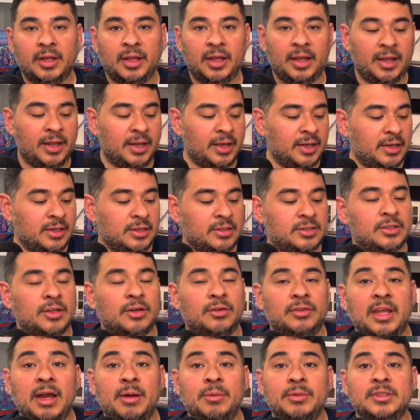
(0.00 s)
And so
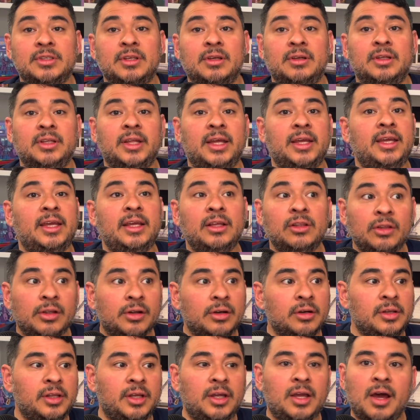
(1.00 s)
that was like he
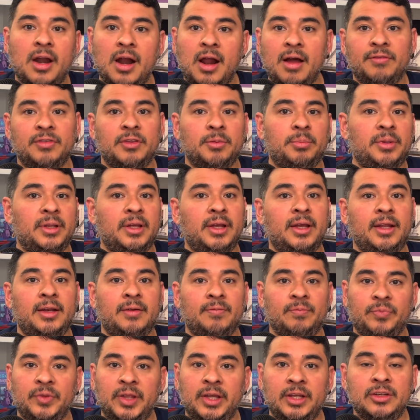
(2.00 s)
literally got off the
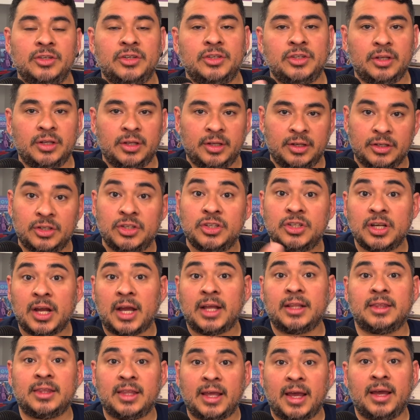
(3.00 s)
plane and
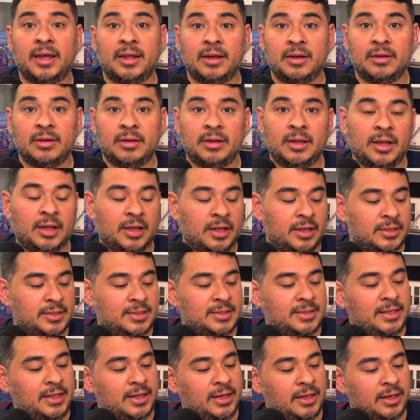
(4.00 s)
shot that
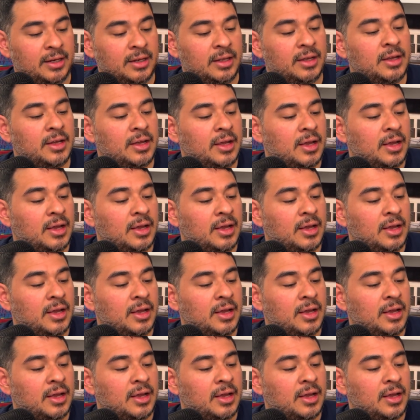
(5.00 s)
scene.